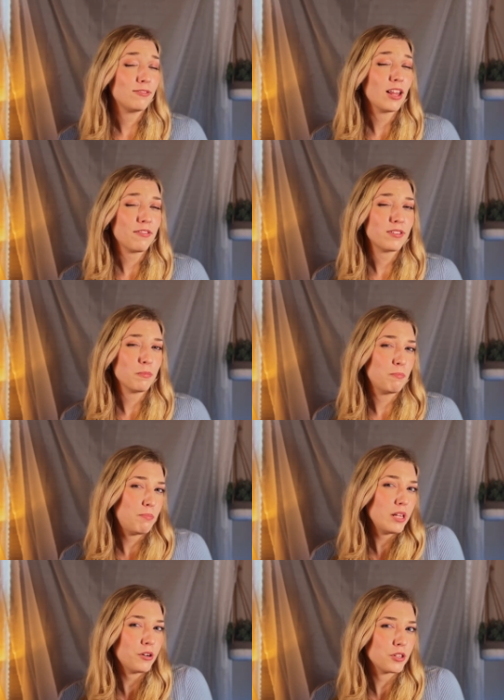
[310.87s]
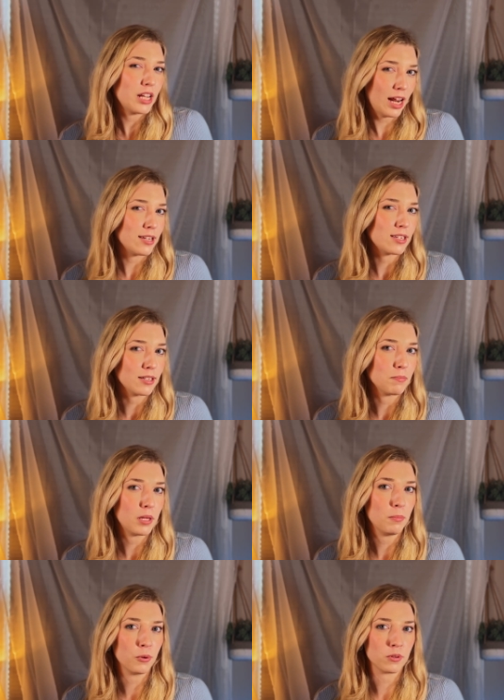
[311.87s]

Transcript: left a bitter taste in people's